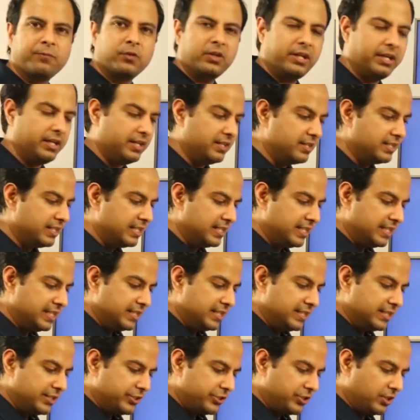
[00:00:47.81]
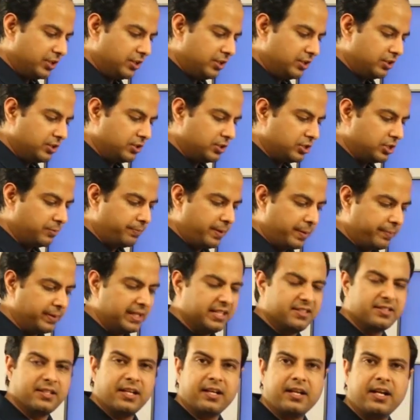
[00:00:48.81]
Okay, so paper
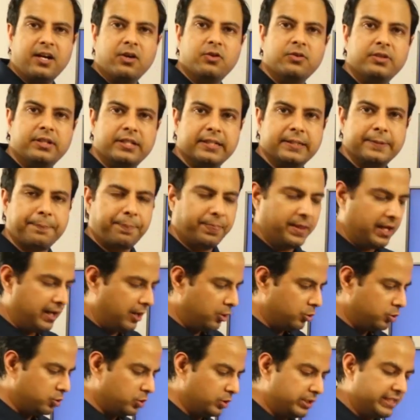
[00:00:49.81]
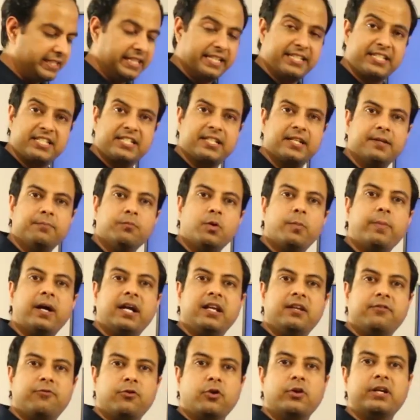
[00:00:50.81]
is around how to test
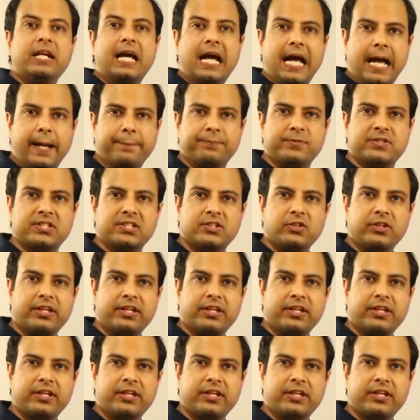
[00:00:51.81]
mobile phone apps.